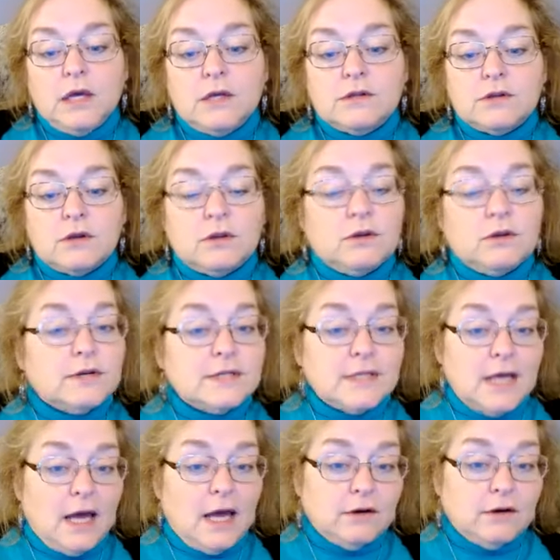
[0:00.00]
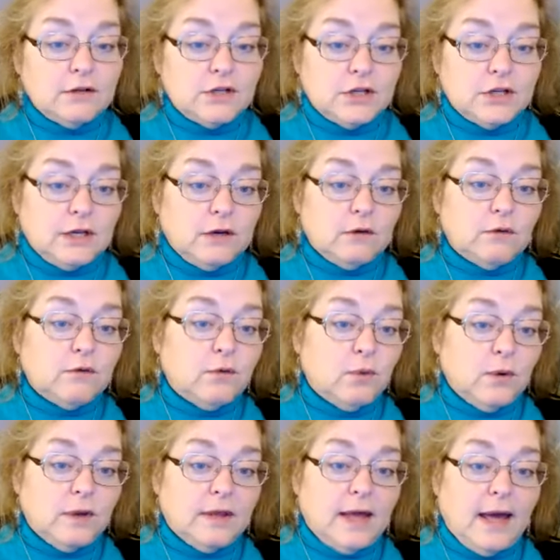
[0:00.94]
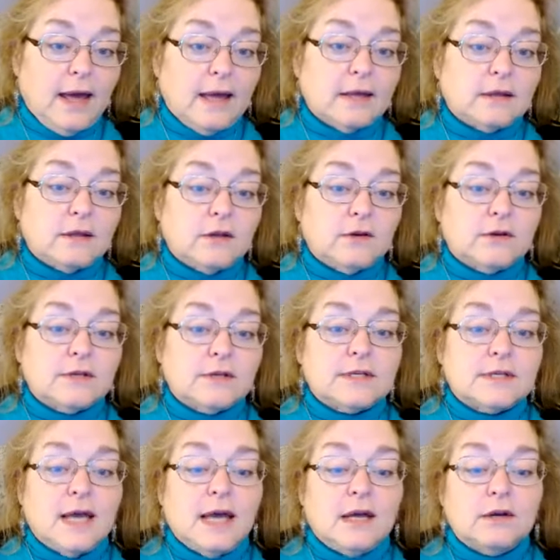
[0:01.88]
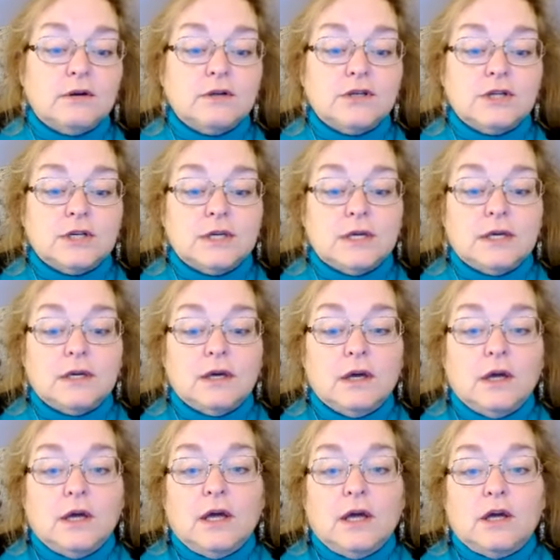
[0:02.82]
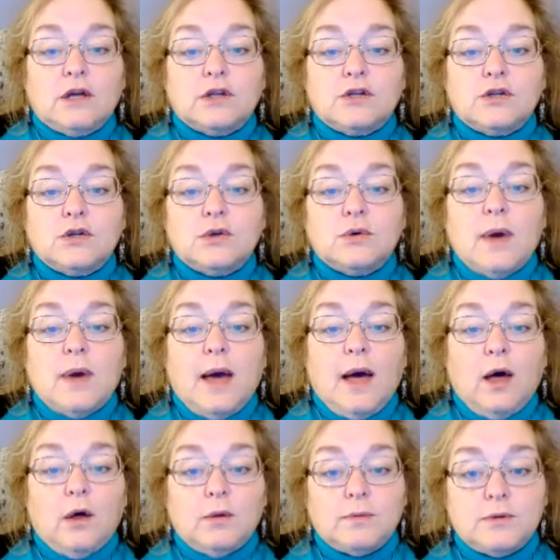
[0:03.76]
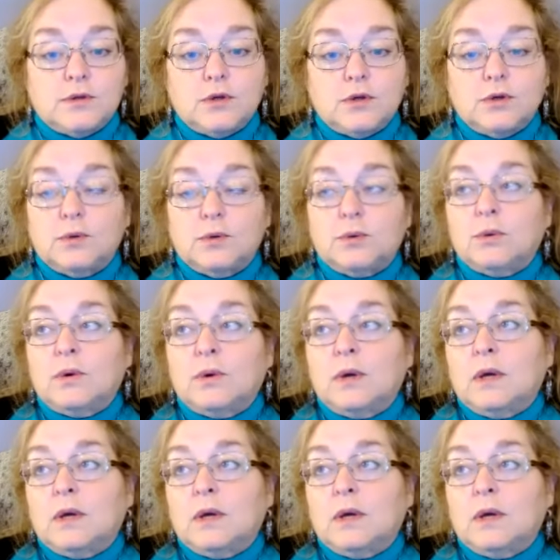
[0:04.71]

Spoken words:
So there is energy for that. There is energy to help to